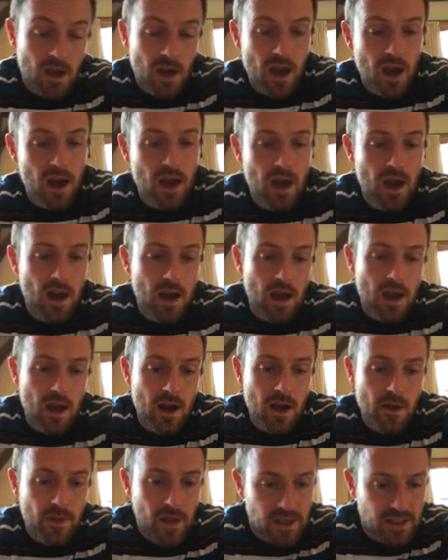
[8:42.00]

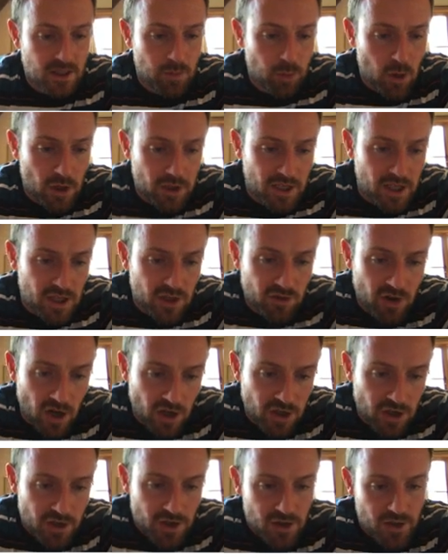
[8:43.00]
Uh, that's the protein
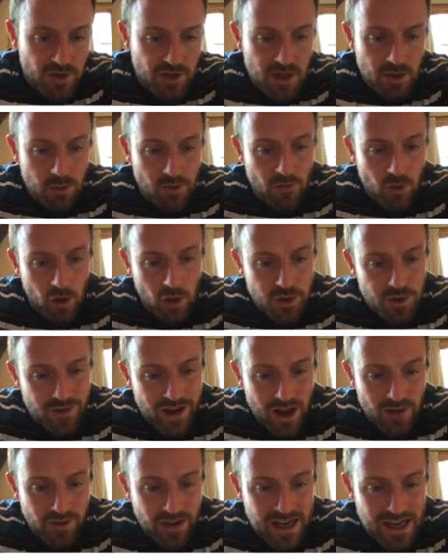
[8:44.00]
structure, and you can see we've got lots of
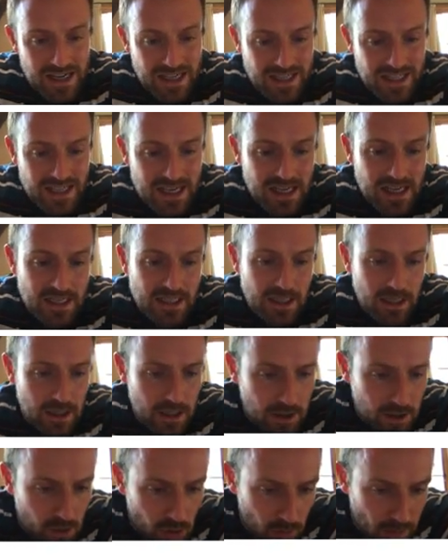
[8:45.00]
alpha helices,
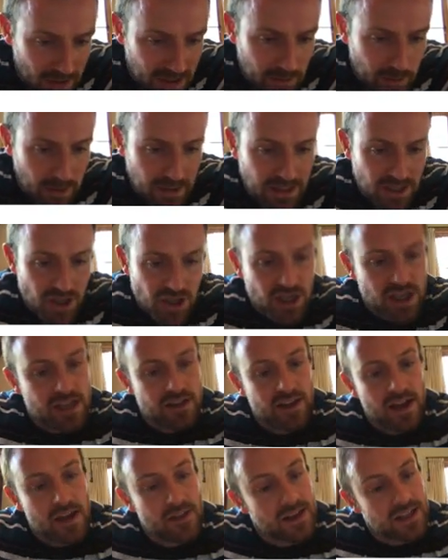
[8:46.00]
uh, got a beta pleated sheet
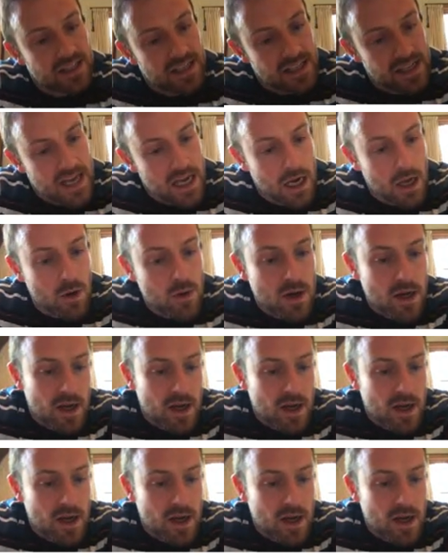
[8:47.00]
there, that's the yellow.